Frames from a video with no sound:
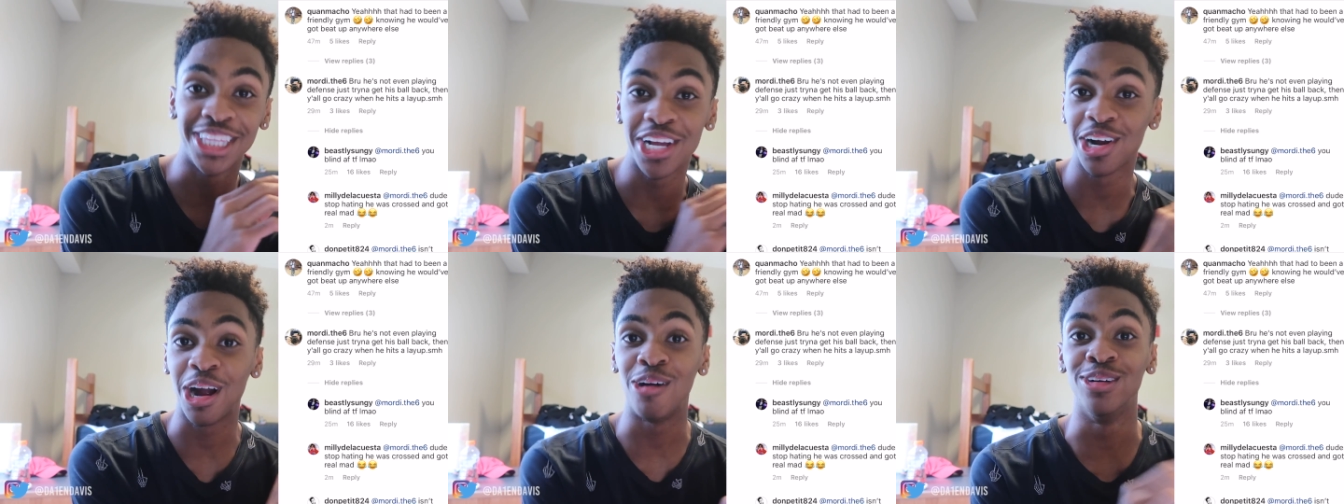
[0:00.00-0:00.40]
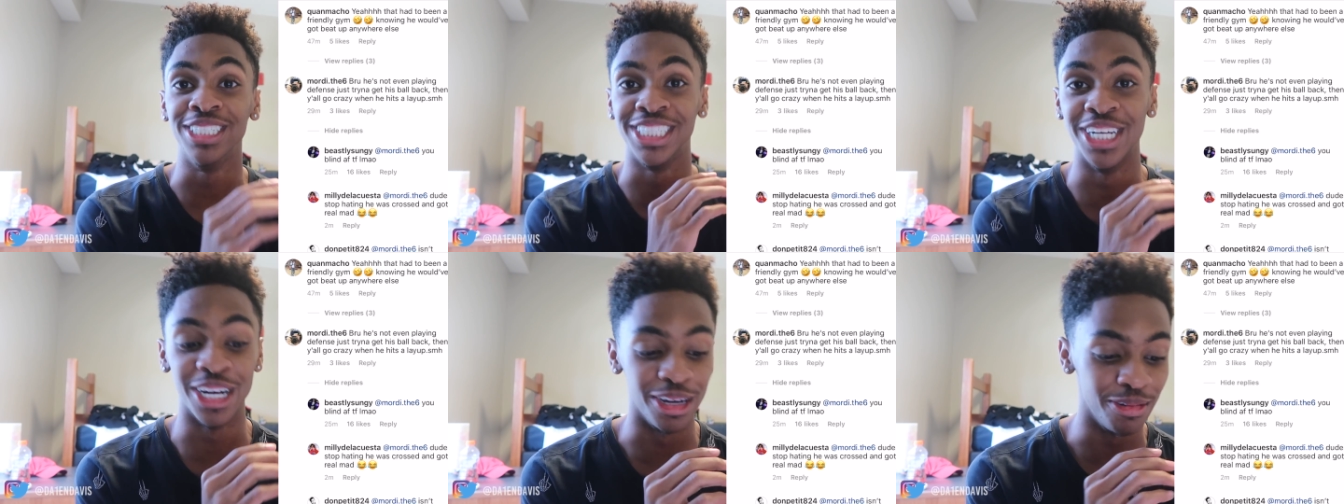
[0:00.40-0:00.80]
would thought I
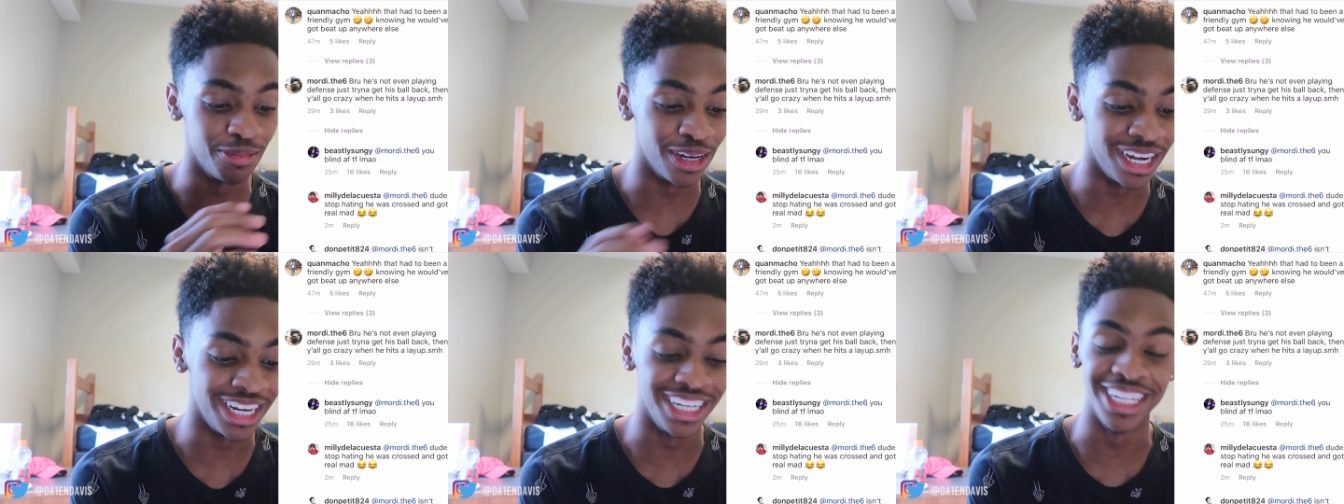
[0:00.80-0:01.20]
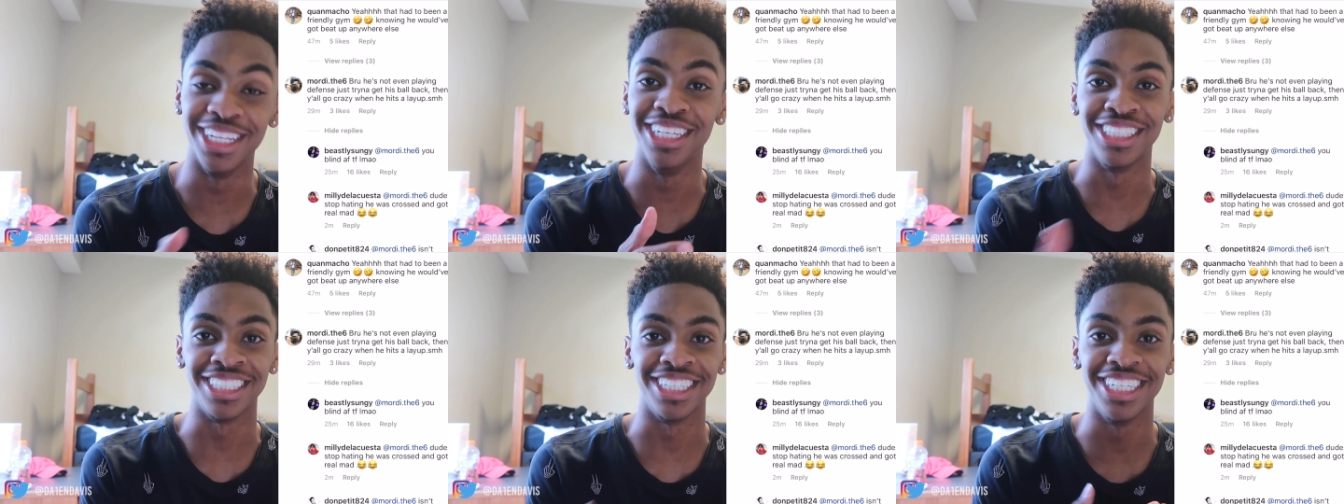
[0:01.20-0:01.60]
was done,
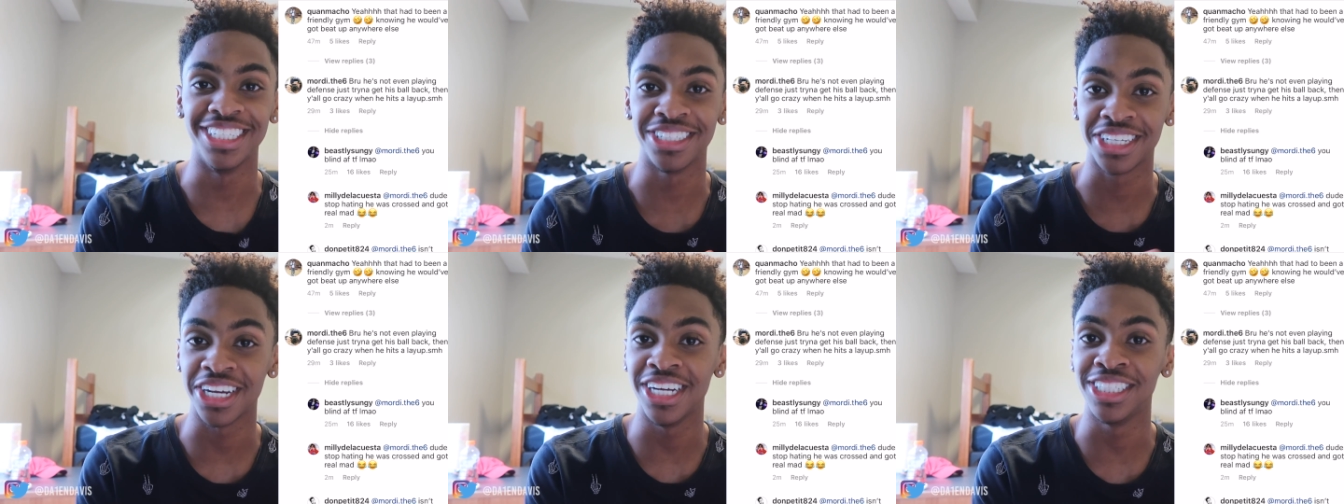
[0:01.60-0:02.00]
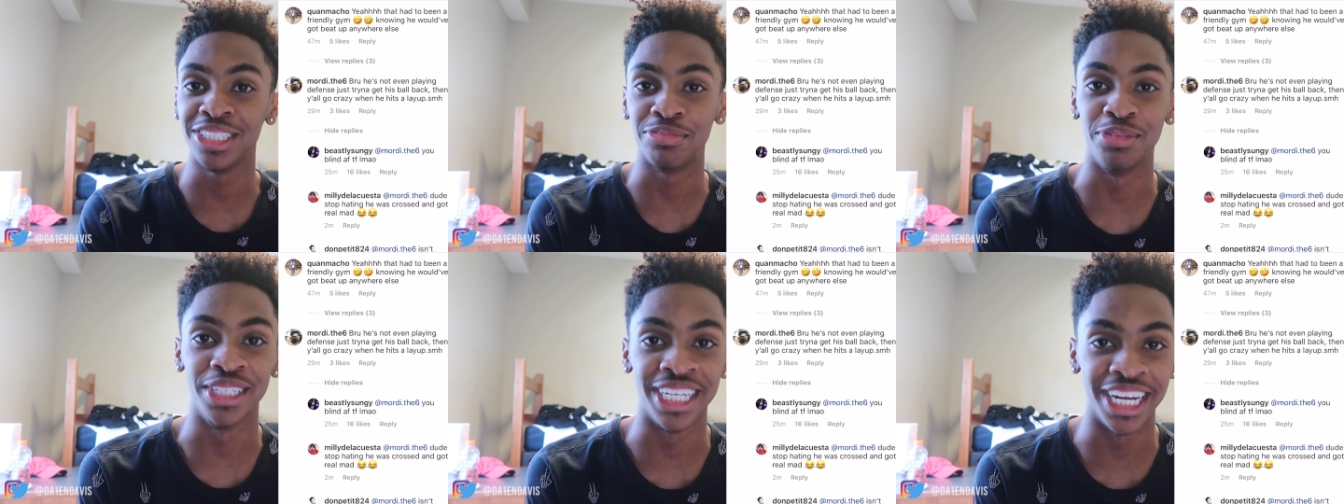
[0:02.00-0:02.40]
but this this
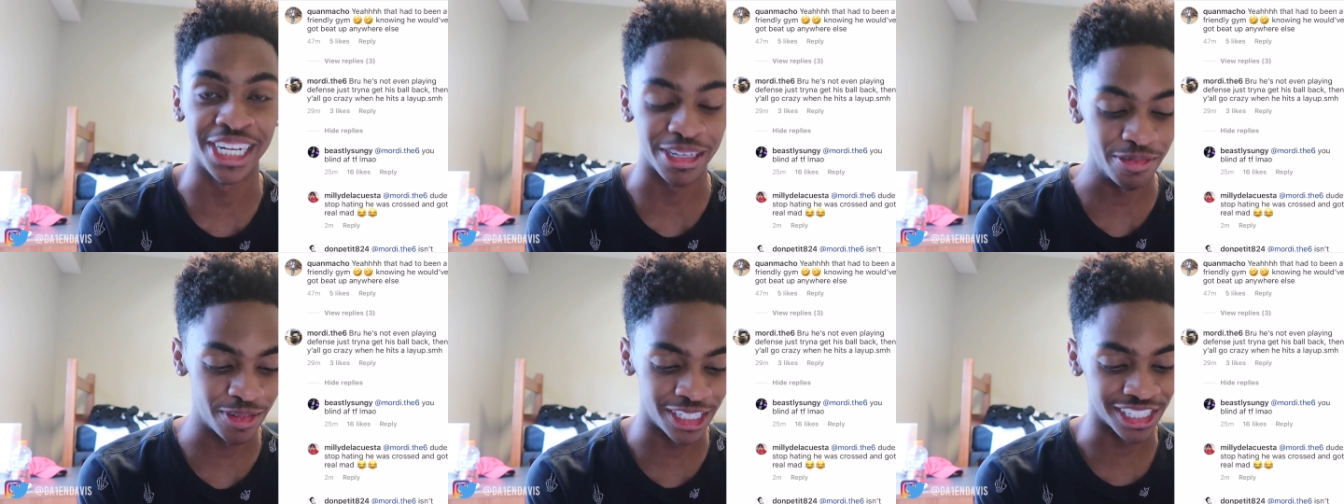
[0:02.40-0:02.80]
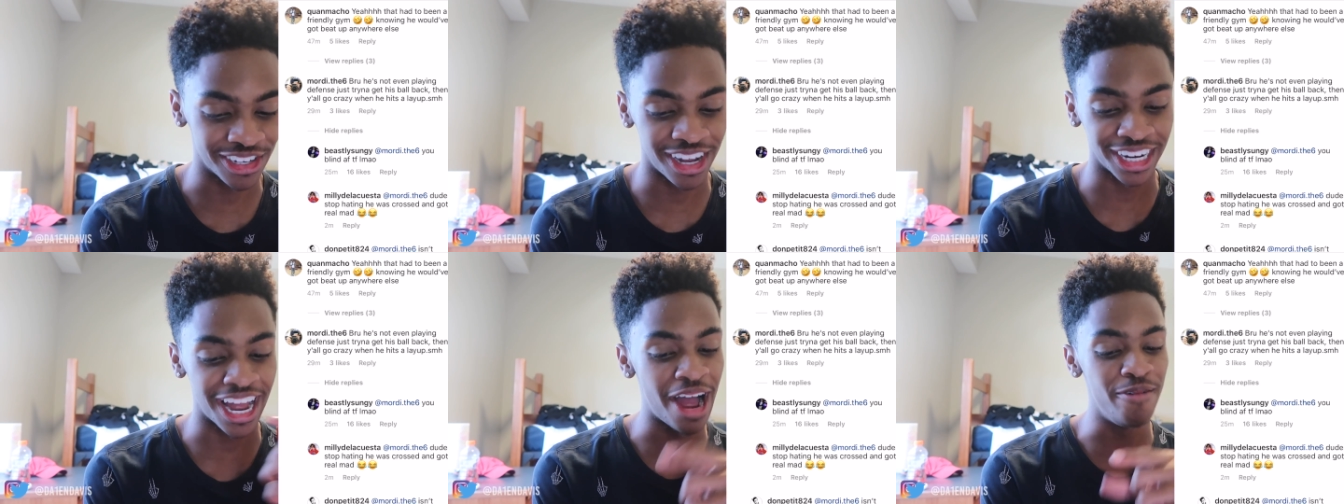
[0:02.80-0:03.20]
cousin's protecting me,
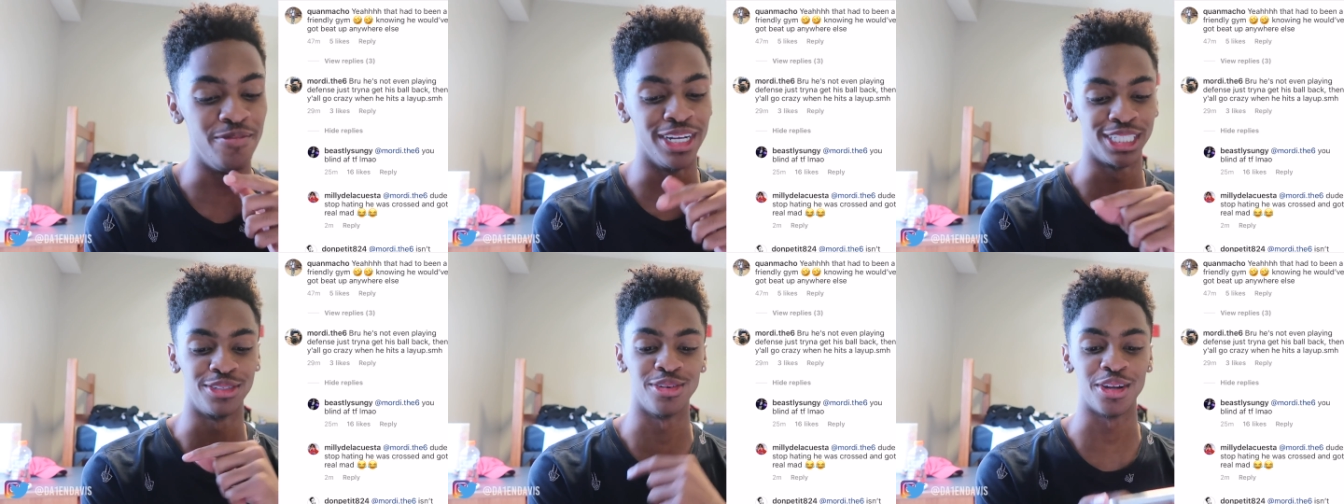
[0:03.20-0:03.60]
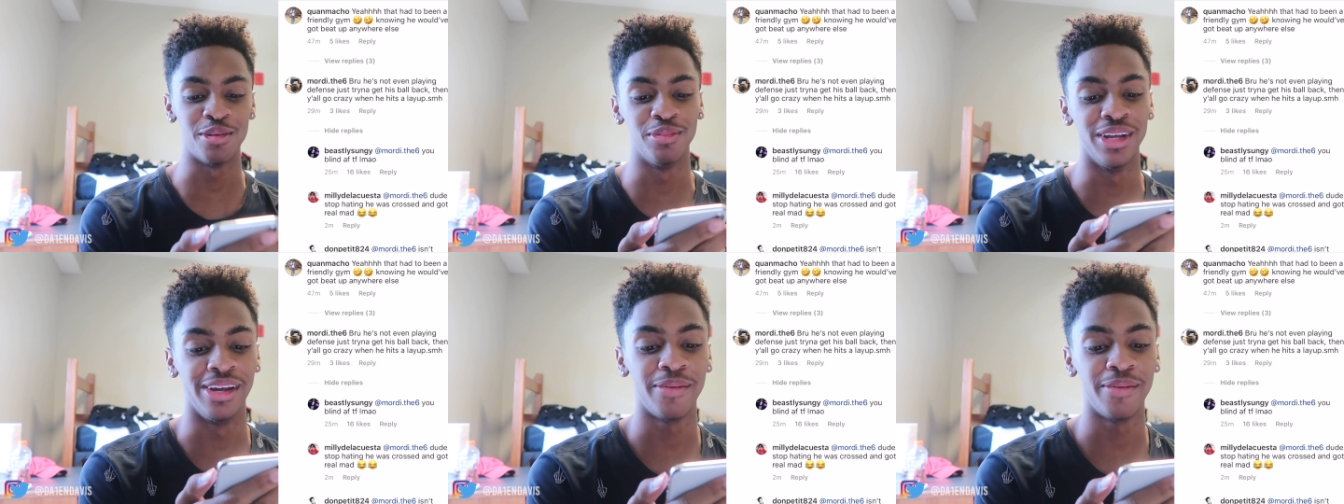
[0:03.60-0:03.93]
so I, I mess with him.